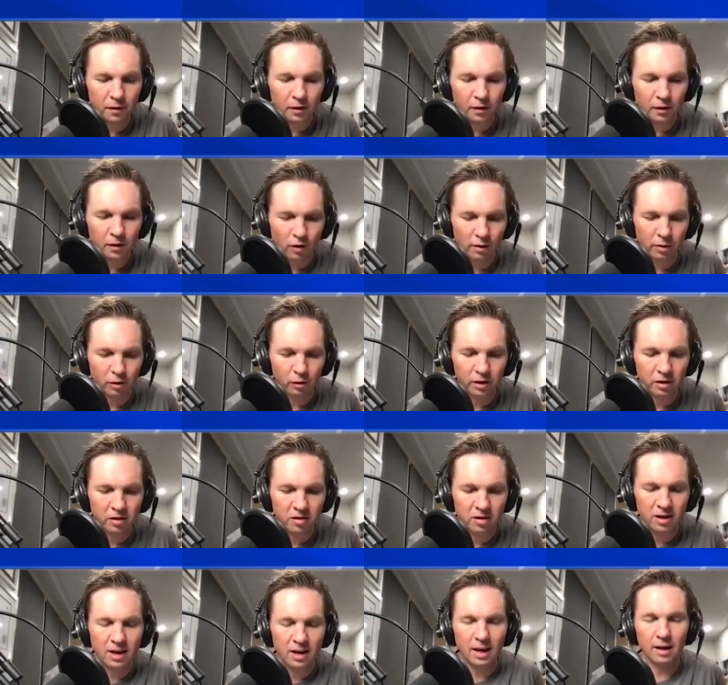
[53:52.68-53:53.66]
that triathlon
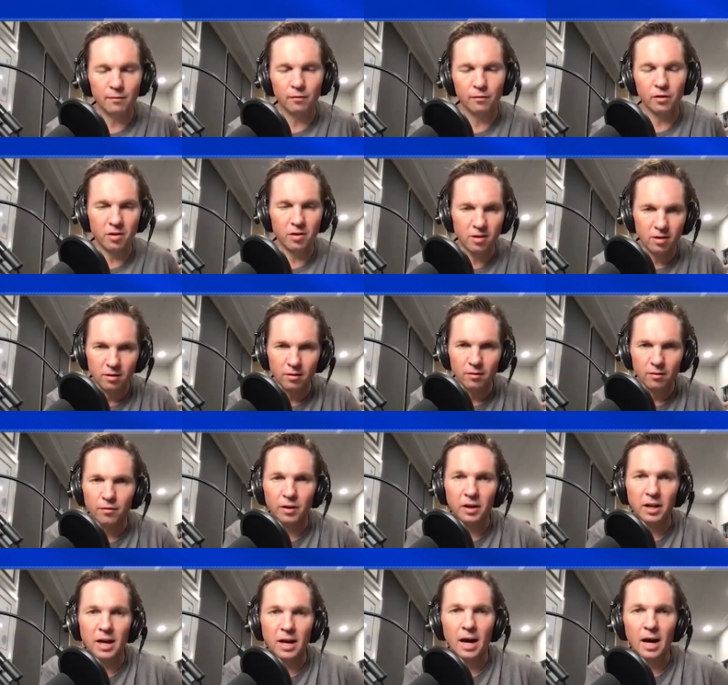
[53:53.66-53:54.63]
is your canvas
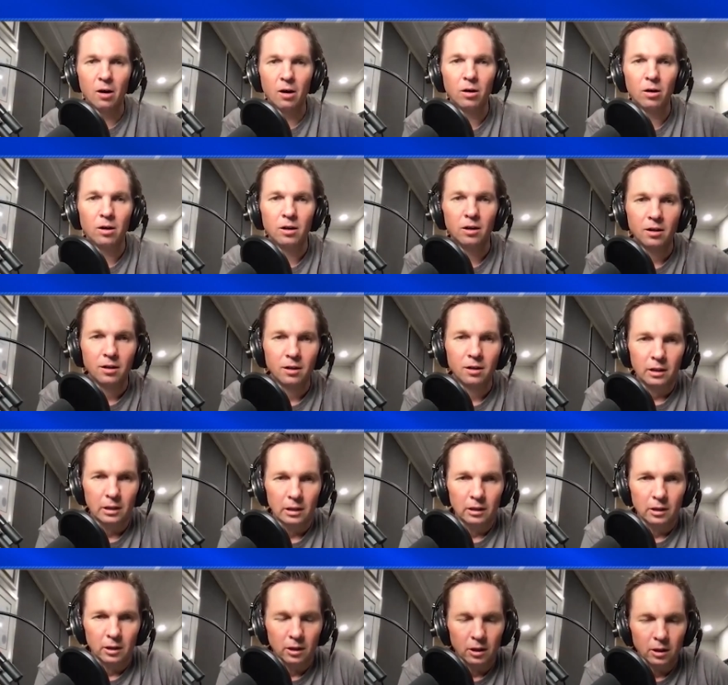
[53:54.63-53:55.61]
for now.
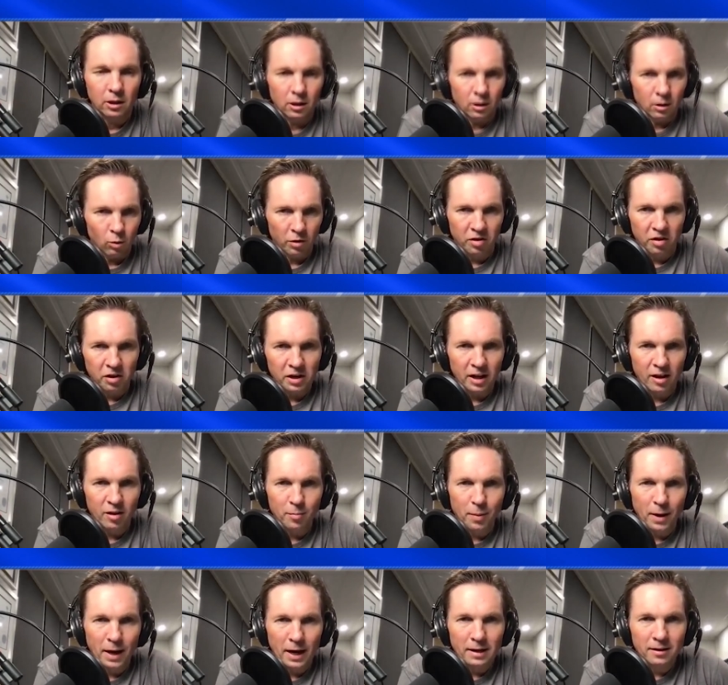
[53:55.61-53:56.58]
What's the next
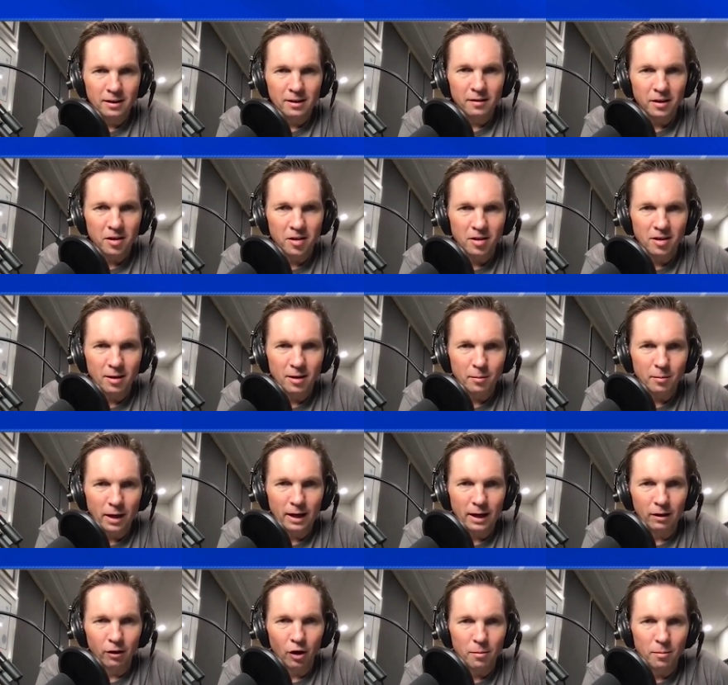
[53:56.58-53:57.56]
painting that Sam
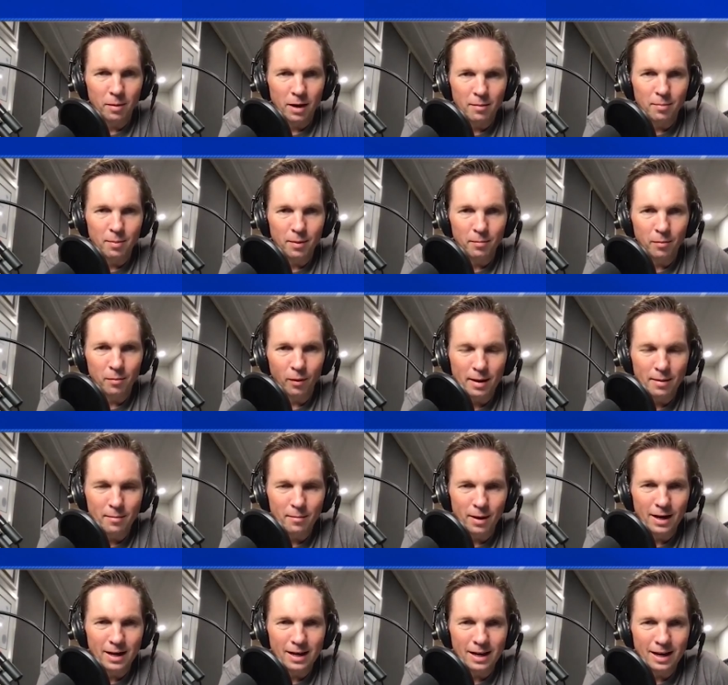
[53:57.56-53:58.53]
Laidlow may
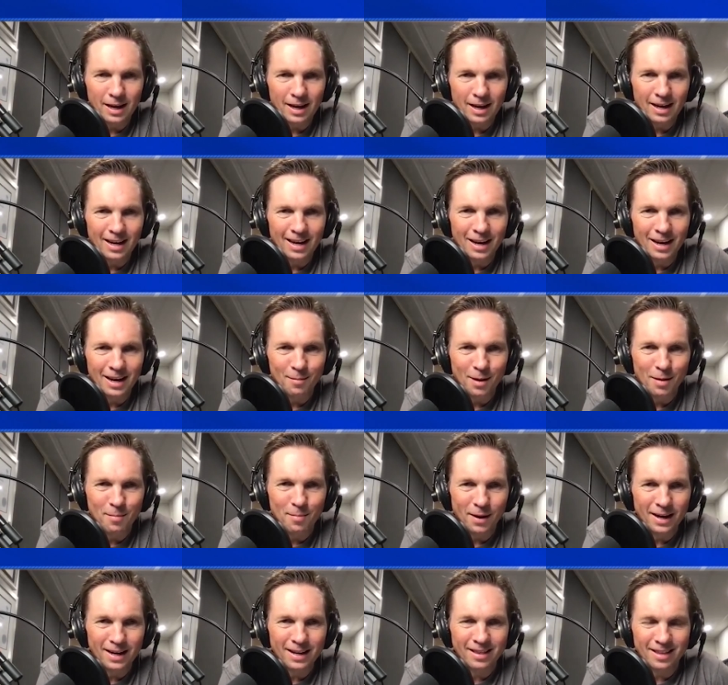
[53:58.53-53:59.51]

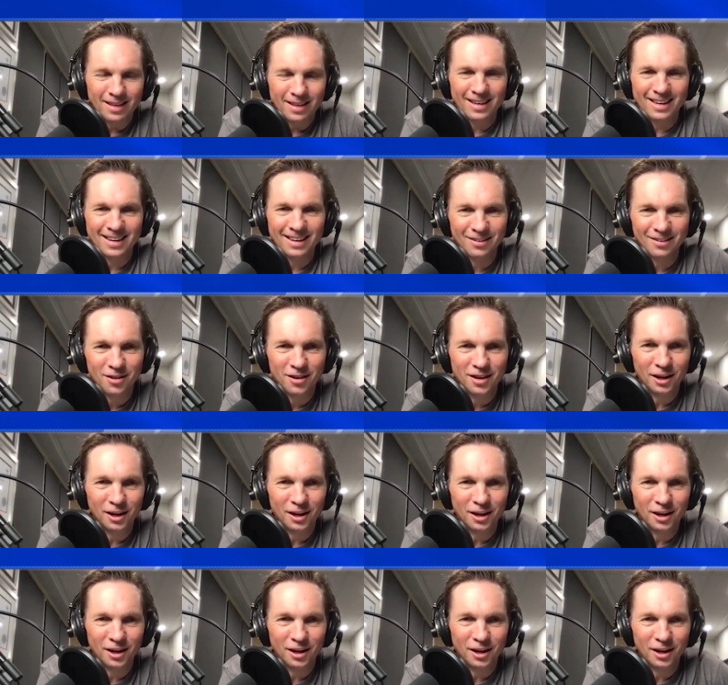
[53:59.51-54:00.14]
paint? What's